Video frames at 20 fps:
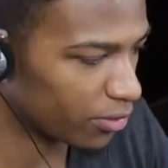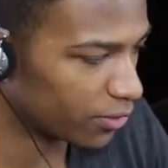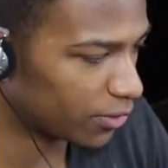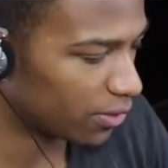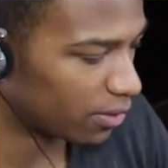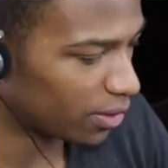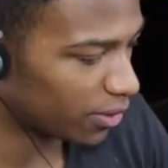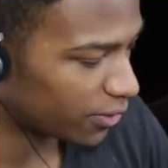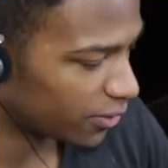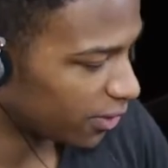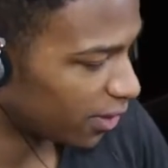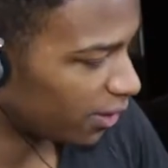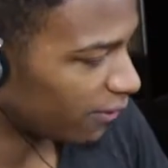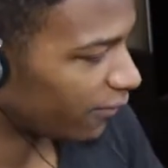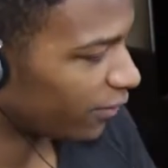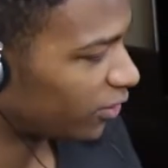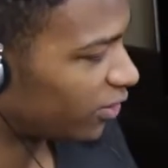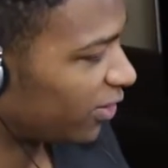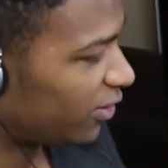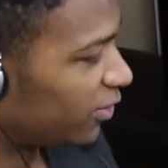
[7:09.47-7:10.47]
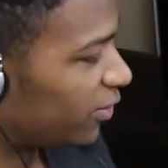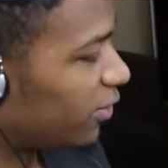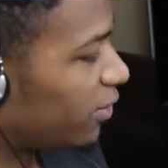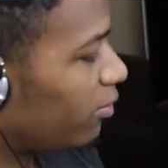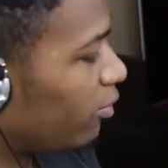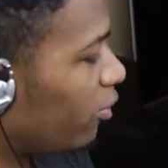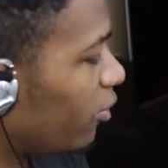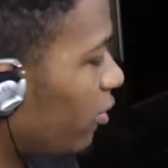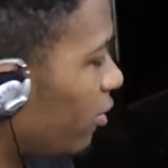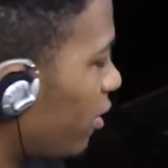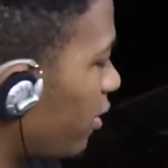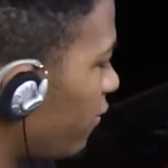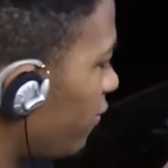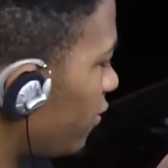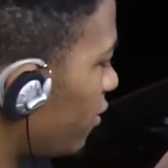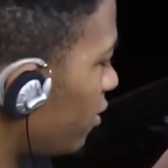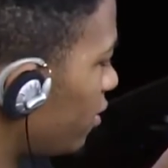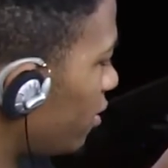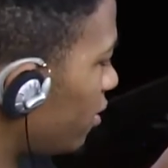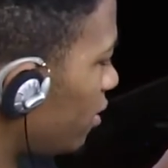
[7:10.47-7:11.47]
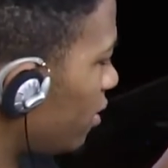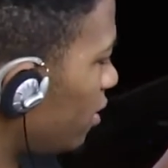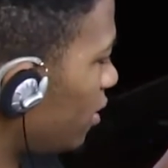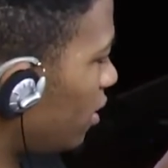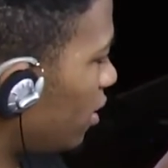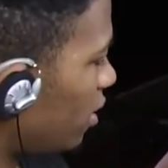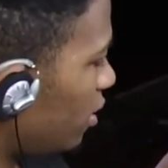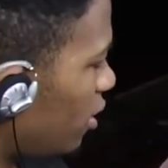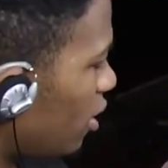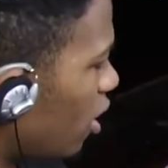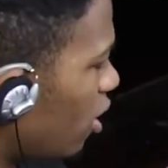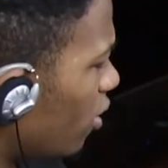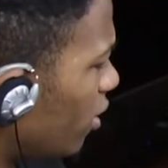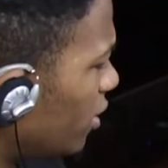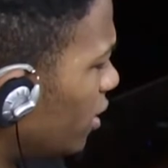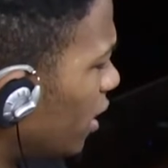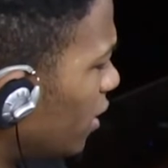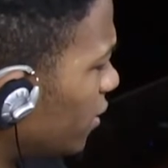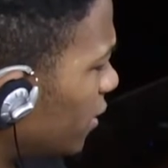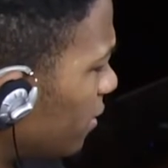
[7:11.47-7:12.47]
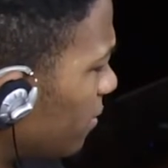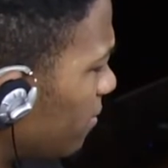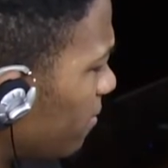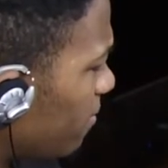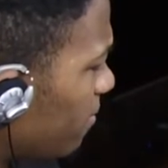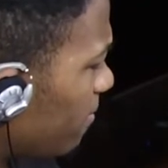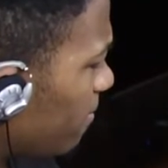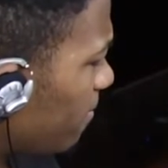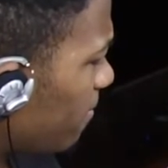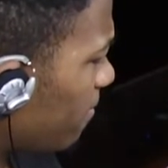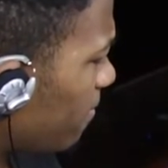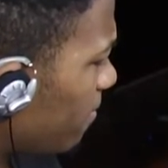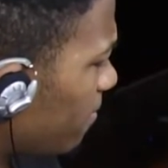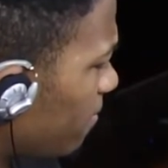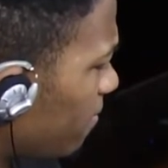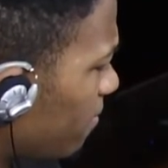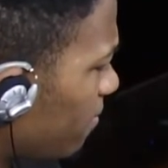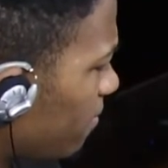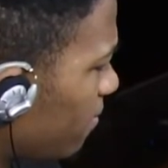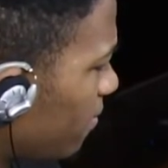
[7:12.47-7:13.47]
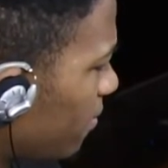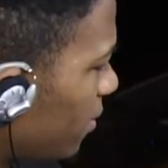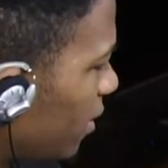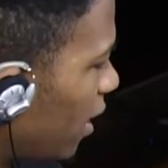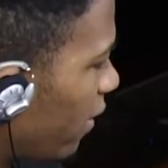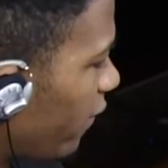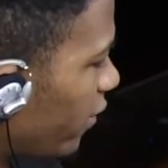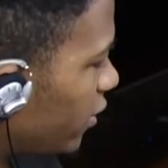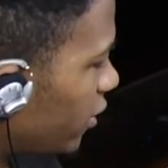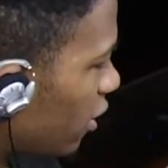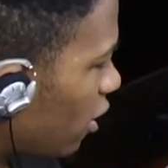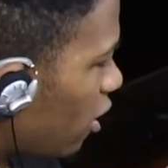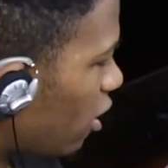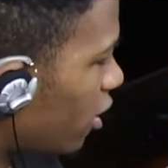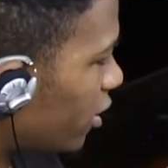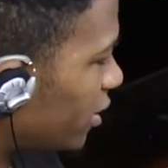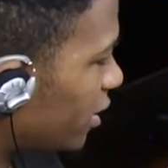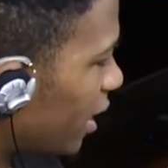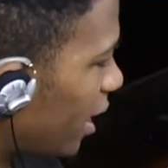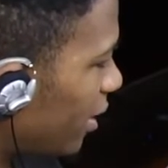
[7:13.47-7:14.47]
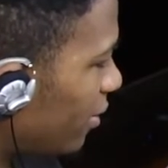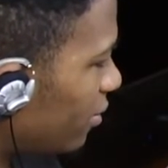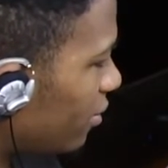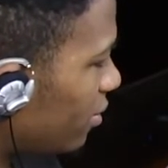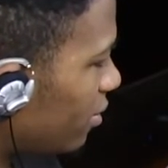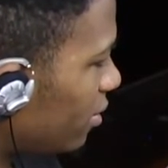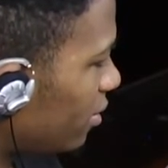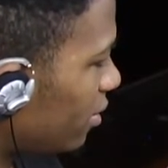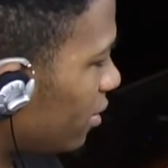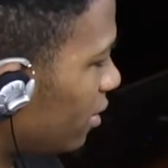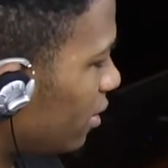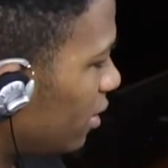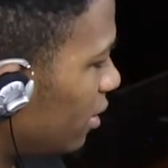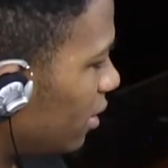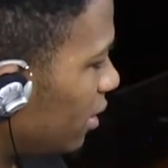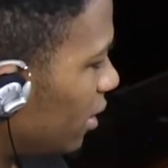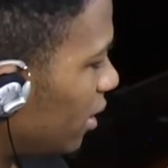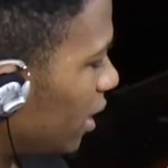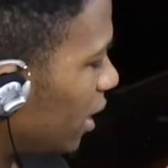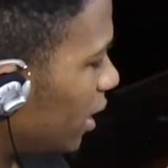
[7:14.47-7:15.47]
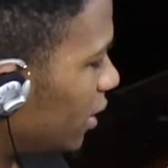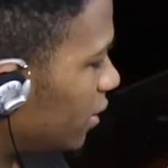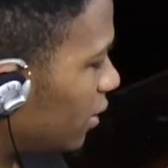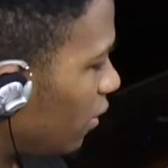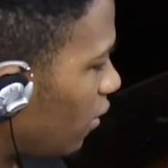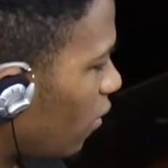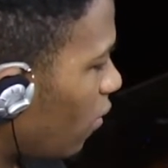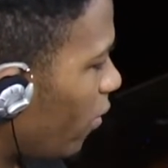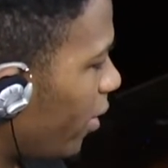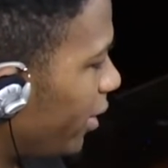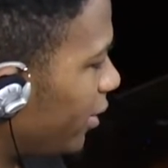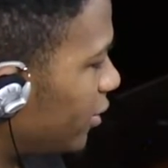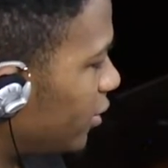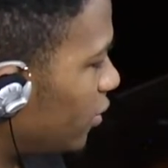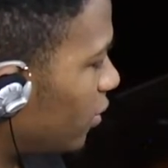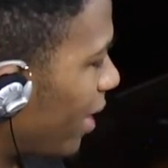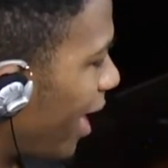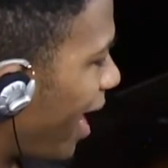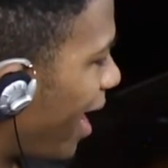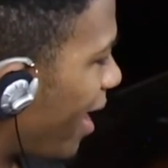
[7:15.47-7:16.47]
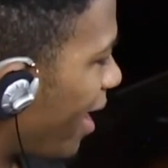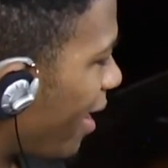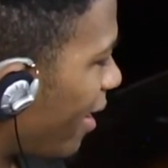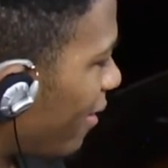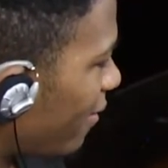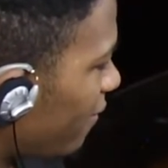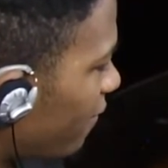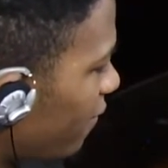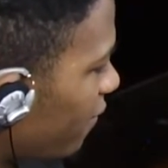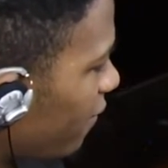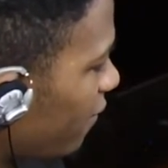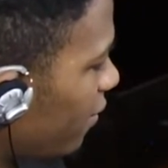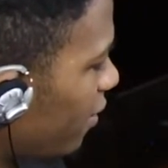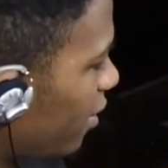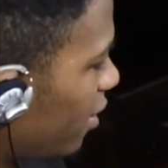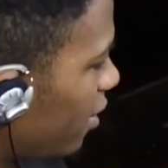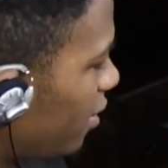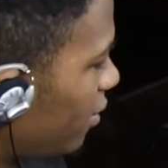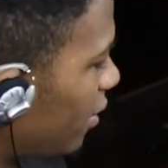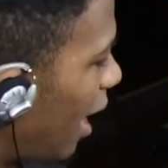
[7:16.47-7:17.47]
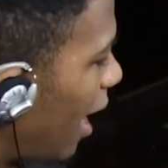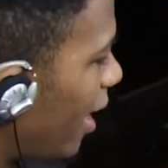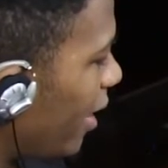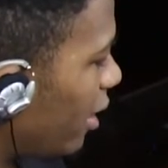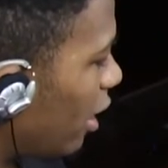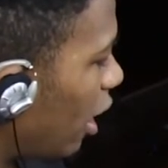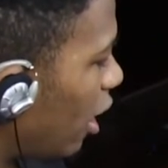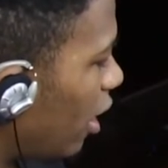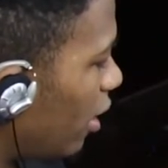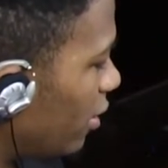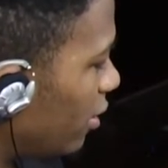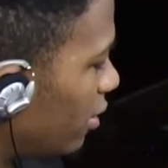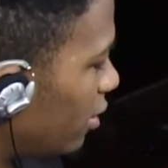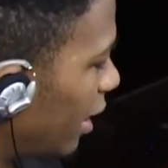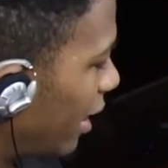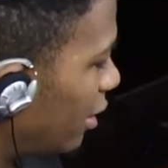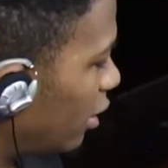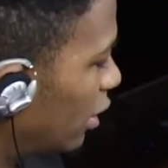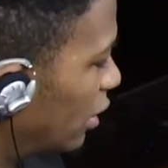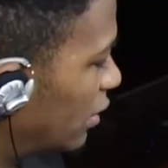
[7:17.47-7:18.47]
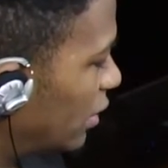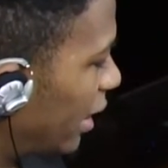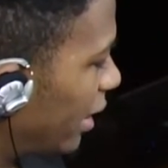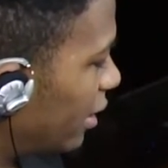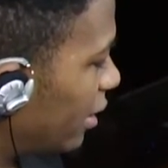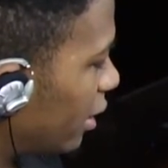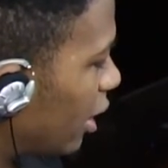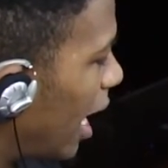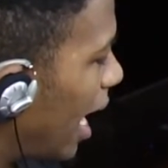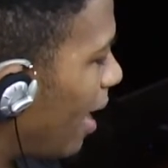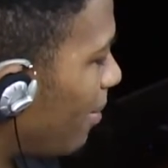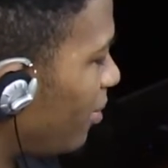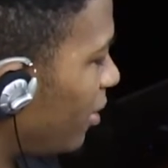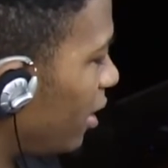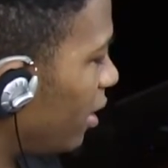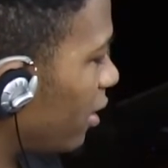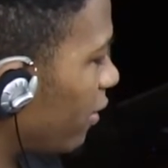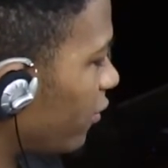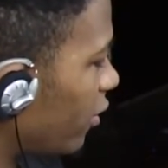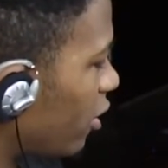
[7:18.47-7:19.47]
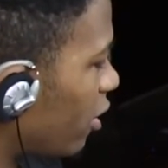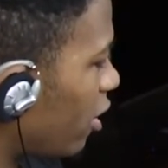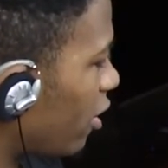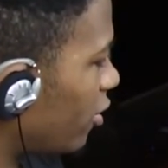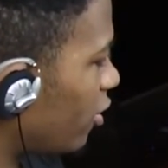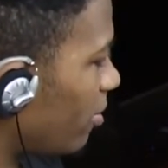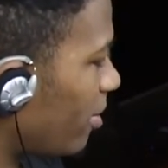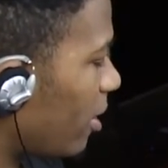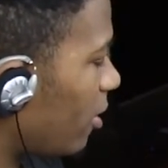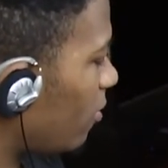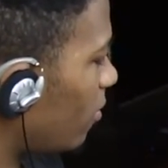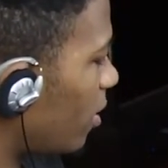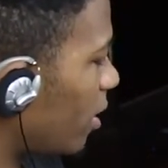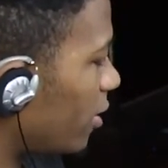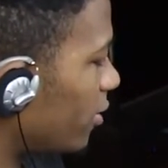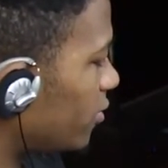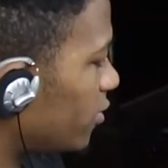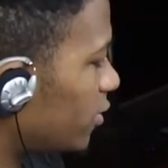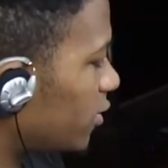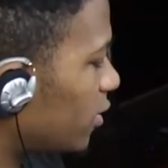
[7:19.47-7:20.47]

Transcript: So let's see if it changes the border of the... No, it doesn't. If it's a hard title, it's going to have the icon that looks like the copy of the cart no matter what.